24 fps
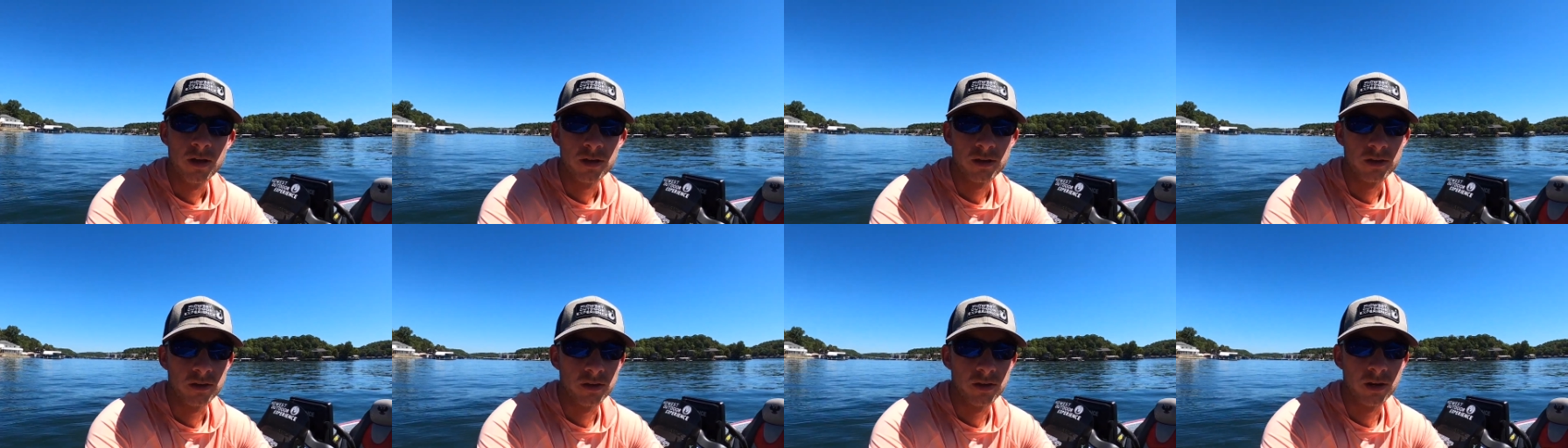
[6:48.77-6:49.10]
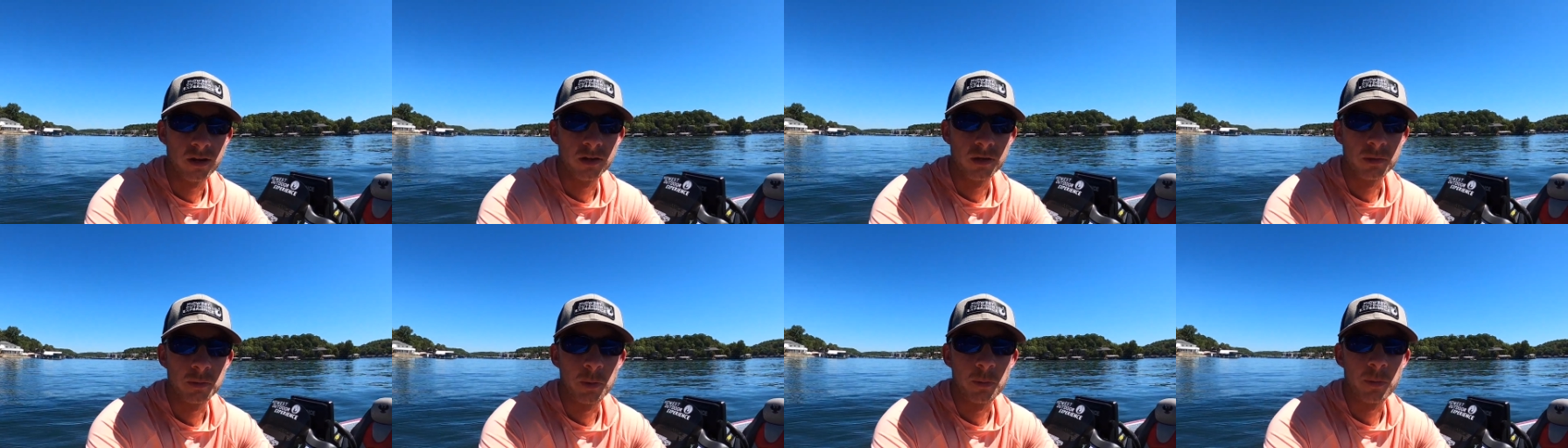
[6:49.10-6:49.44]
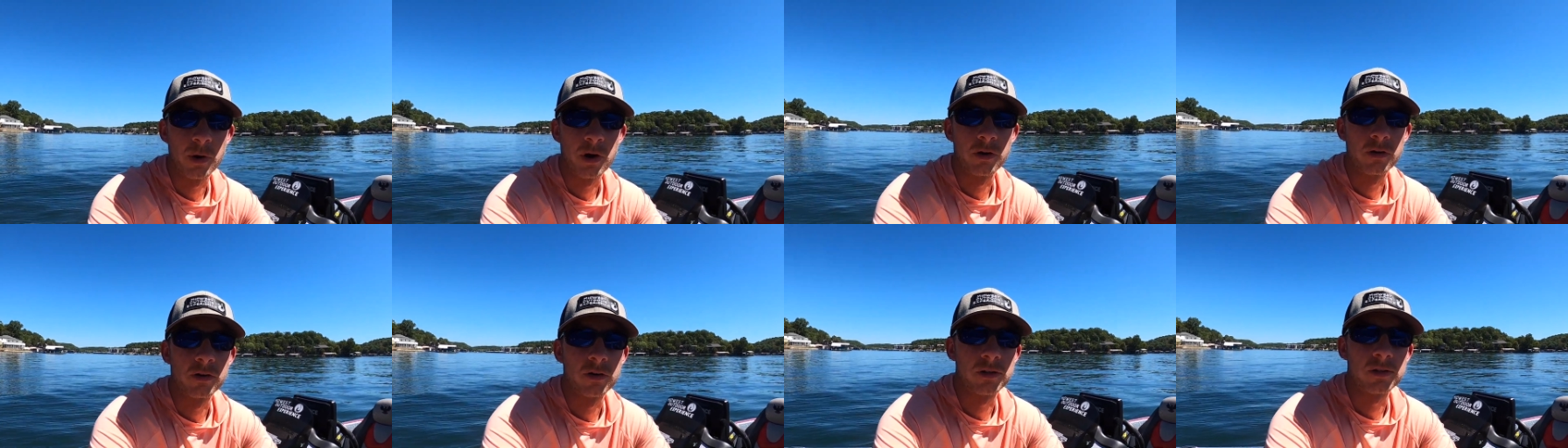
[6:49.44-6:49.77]
You get a little bit
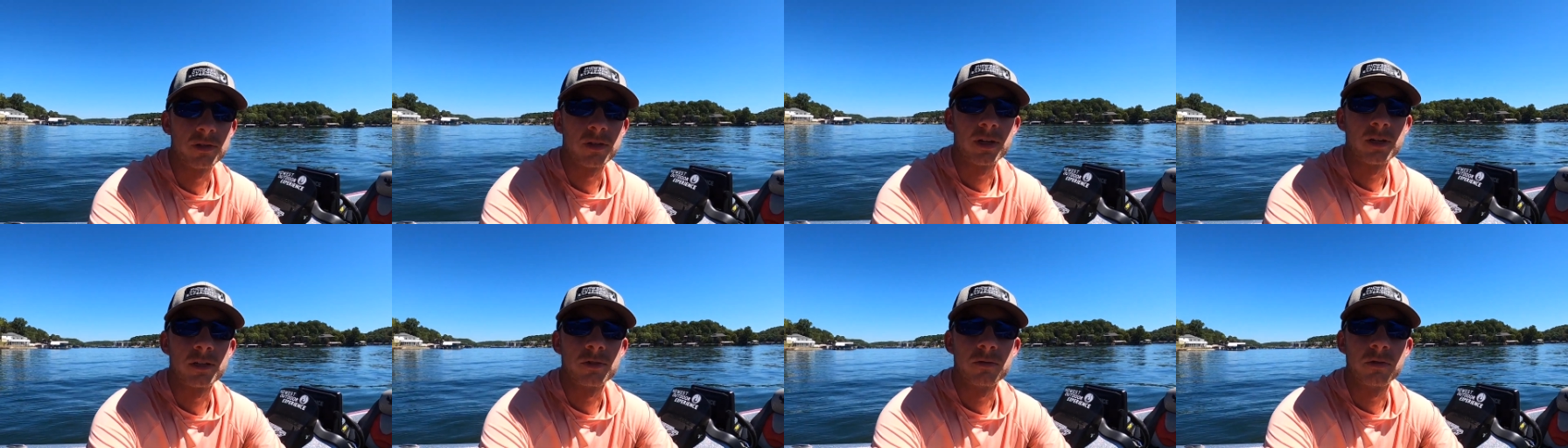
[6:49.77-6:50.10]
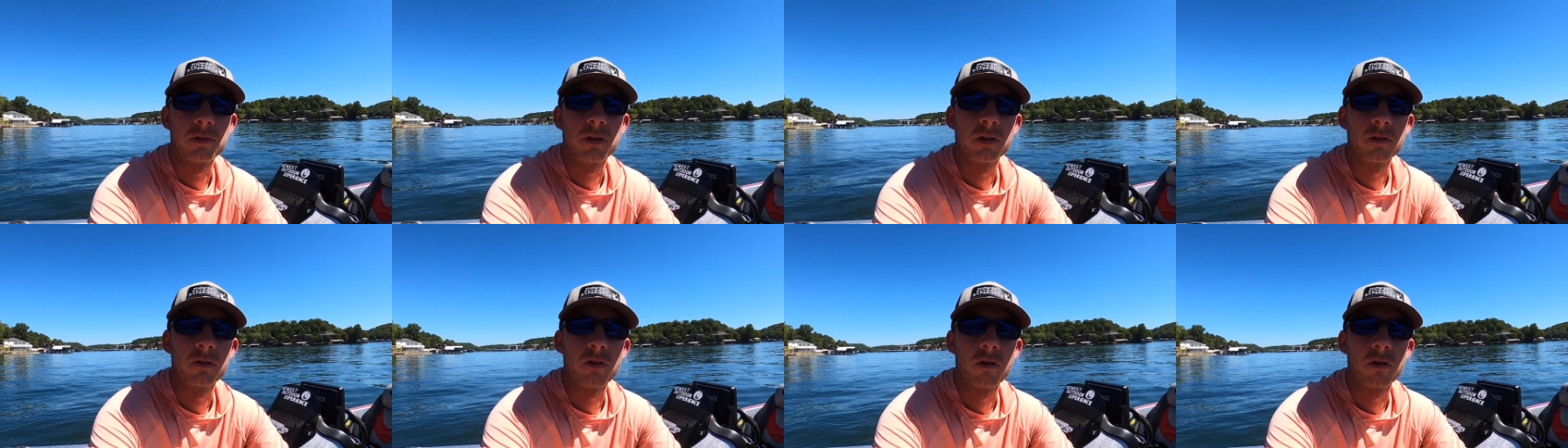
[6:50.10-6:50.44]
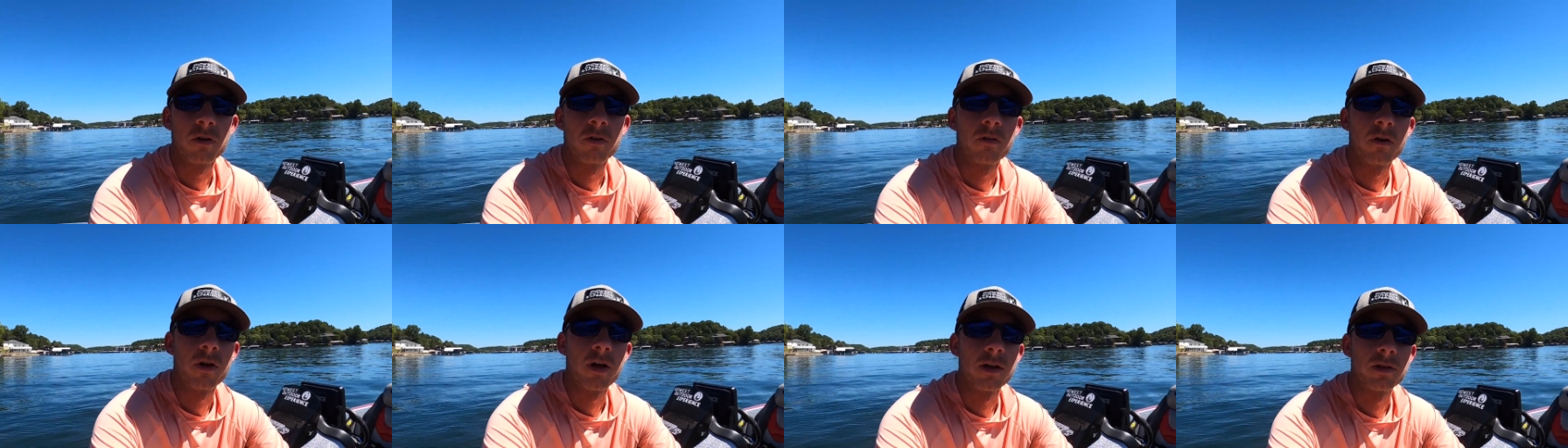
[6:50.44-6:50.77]
better hook sets with the
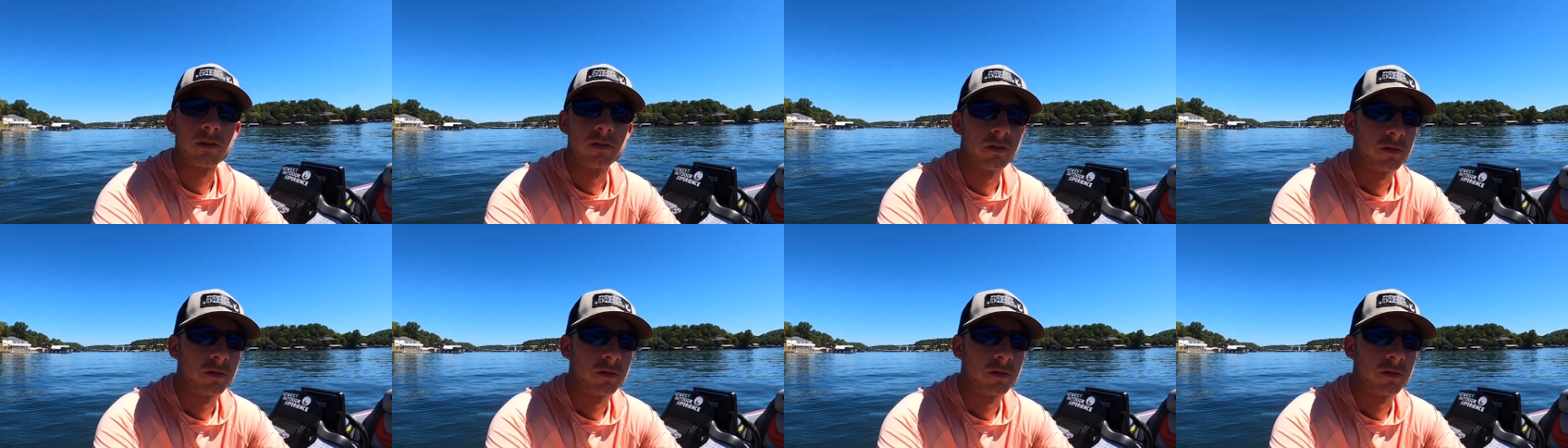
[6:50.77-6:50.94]
longer rod.